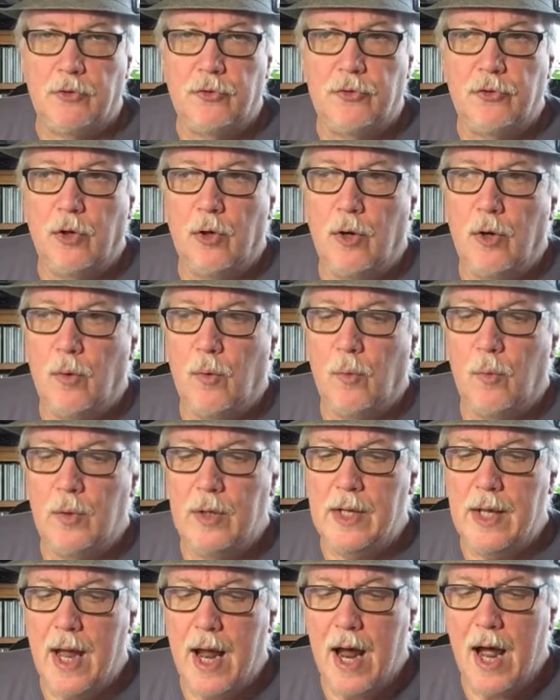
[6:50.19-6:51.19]
So
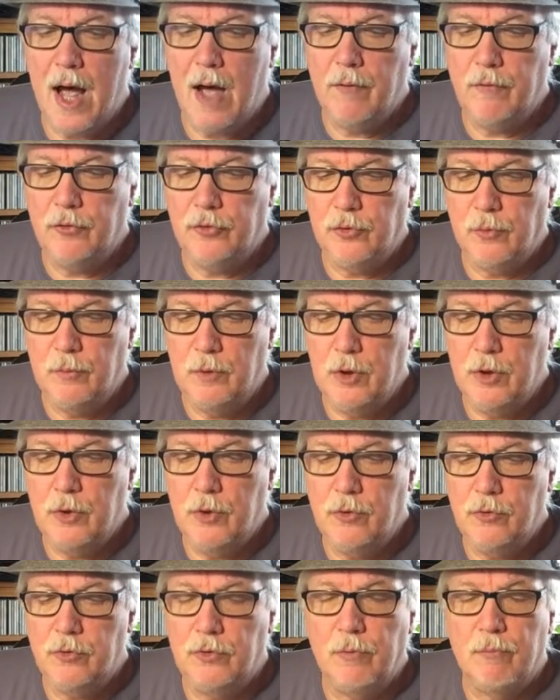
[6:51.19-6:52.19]
we have some
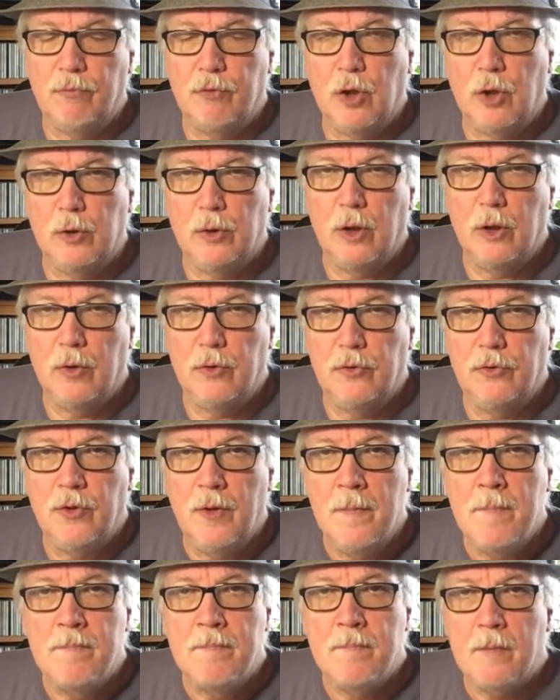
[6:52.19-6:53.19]
news, some photos
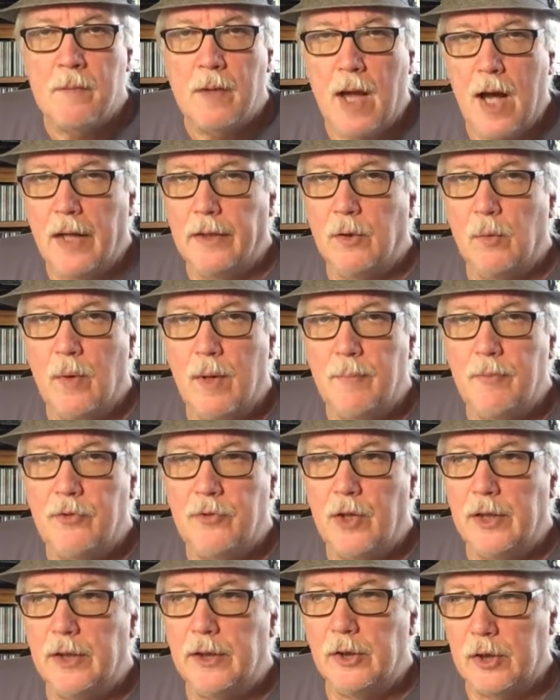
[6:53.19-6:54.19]
on the website.